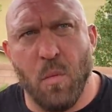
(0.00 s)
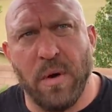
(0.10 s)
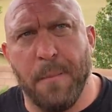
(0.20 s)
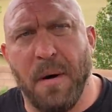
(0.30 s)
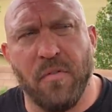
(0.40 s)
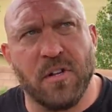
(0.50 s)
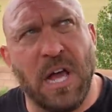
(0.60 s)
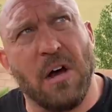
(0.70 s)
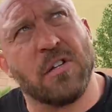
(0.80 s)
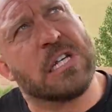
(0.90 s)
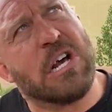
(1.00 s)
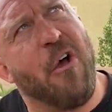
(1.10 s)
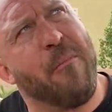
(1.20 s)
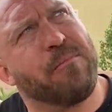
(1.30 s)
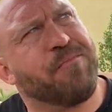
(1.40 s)
When I bought this house,
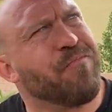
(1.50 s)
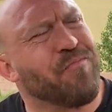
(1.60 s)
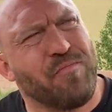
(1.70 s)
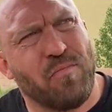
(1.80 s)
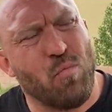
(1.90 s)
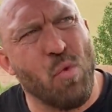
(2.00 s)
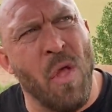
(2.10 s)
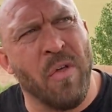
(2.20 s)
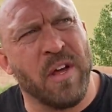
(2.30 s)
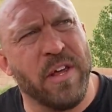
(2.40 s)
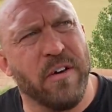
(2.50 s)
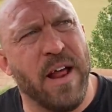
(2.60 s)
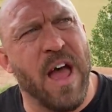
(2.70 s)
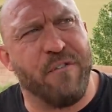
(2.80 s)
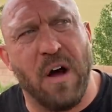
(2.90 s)
like a year
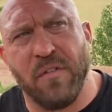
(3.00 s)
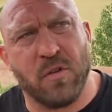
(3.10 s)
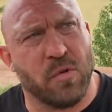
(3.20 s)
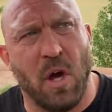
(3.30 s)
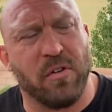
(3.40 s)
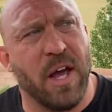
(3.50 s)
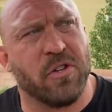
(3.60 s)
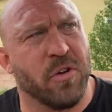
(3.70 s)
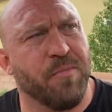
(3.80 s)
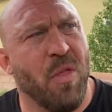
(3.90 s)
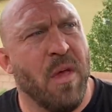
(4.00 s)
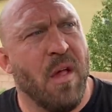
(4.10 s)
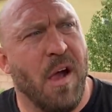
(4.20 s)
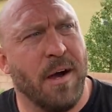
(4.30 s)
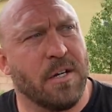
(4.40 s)
and a half out, this was all desert.
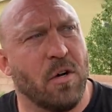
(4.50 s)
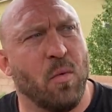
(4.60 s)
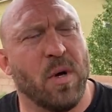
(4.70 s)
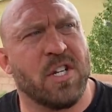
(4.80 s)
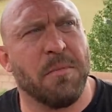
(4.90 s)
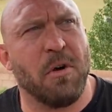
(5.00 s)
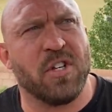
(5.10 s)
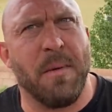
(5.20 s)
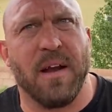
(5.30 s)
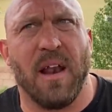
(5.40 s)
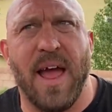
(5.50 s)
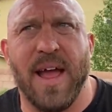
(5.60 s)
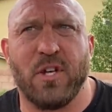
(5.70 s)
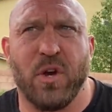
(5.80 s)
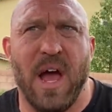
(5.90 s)
I go, what's the most amount of
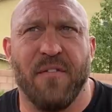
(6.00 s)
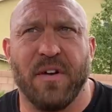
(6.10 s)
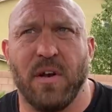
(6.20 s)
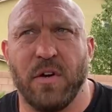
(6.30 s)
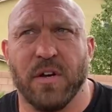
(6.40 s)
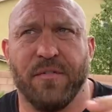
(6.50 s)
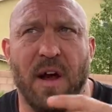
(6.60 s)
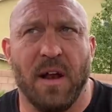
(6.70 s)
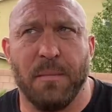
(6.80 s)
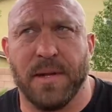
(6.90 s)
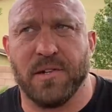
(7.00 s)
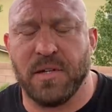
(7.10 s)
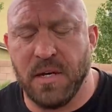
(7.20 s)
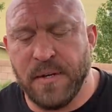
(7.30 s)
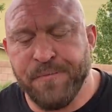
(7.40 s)
land you have in your
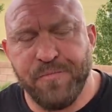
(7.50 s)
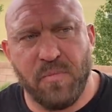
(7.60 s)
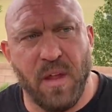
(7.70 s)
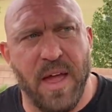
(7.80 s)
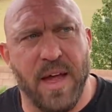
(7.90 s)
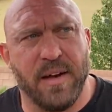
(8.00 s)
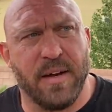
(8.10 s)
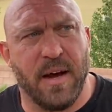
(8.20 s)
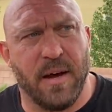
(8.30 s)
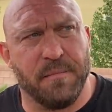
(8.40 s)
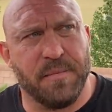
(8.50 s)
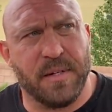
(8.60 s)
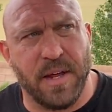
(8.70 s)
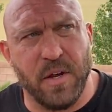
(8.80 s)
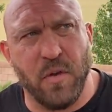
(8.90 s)
developments? And
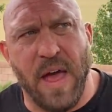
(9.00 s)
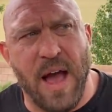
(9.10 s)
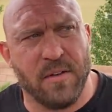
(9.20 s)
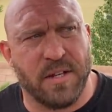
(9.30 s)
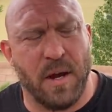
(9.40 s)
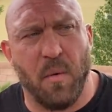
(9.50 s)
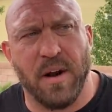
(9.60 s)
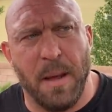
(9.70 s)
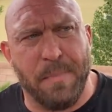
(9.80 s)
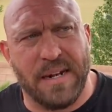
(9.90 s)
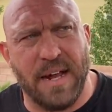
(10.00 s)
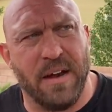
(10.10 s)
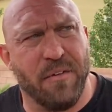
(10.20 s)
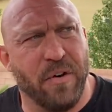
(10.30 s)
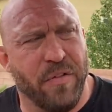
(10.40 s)
because I knew the house that I wanted, I picked
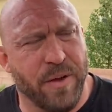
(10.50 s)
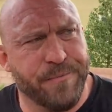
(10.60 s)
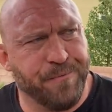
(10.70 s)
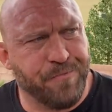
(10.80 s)
out everything,